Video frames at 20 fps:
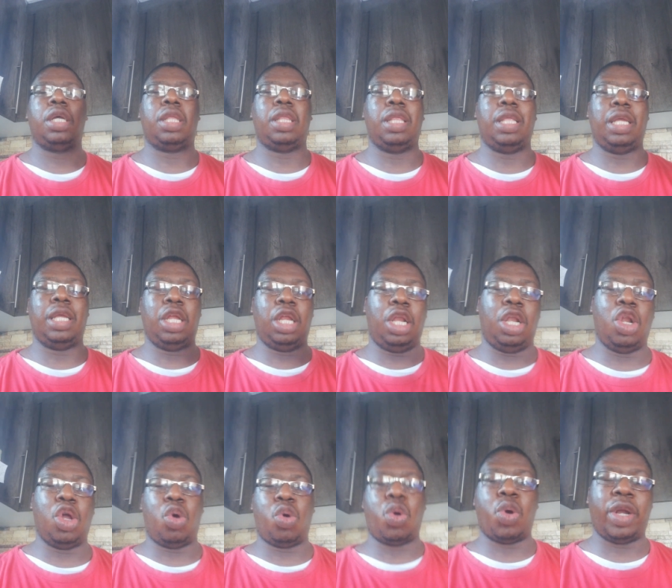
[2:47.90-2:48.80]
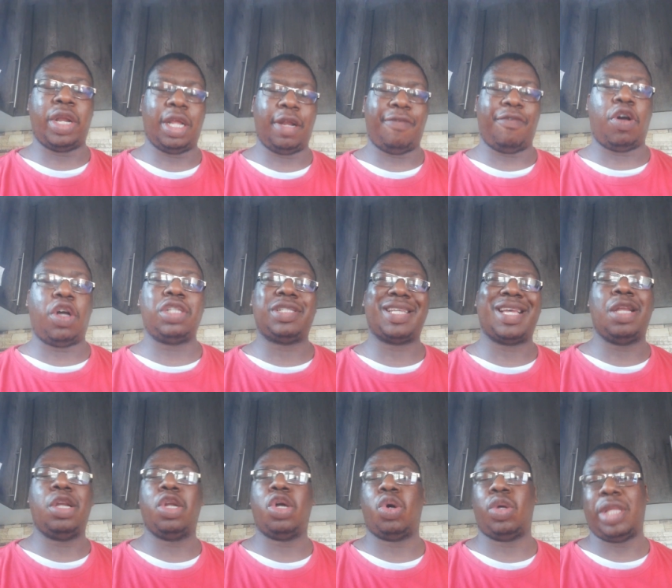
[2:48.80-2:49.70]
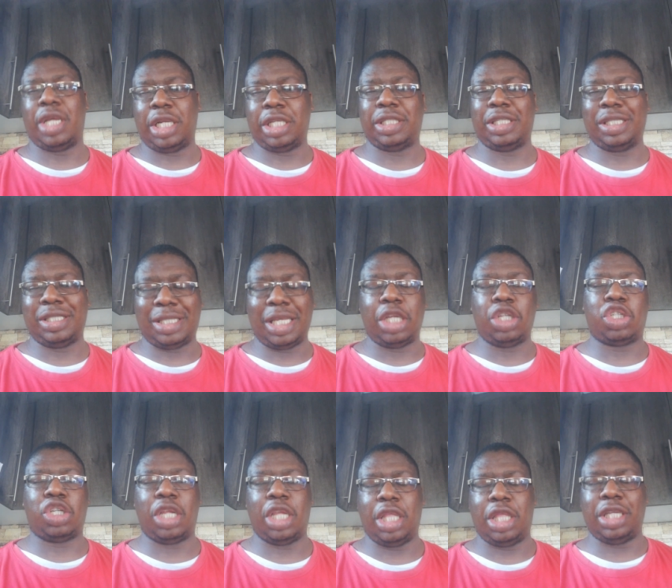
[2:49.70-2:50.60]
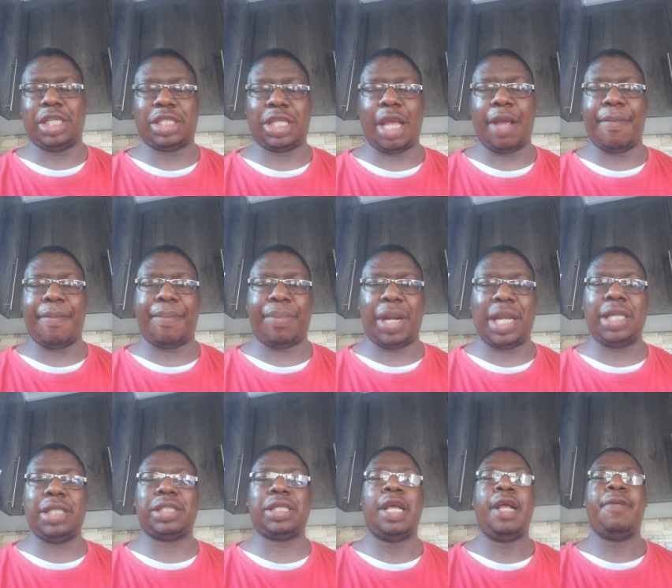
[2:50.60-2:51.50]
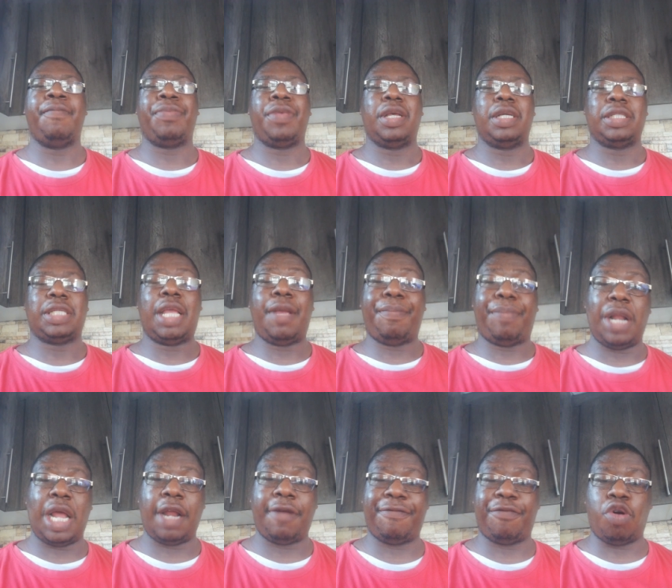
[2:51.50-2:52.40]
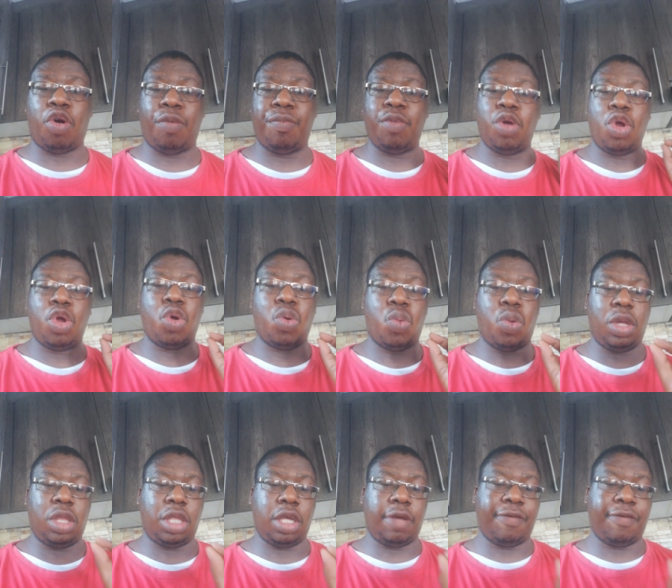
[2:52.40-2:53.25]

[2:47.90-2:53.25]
the logo in advance and know that it's essentially the same place, same platform with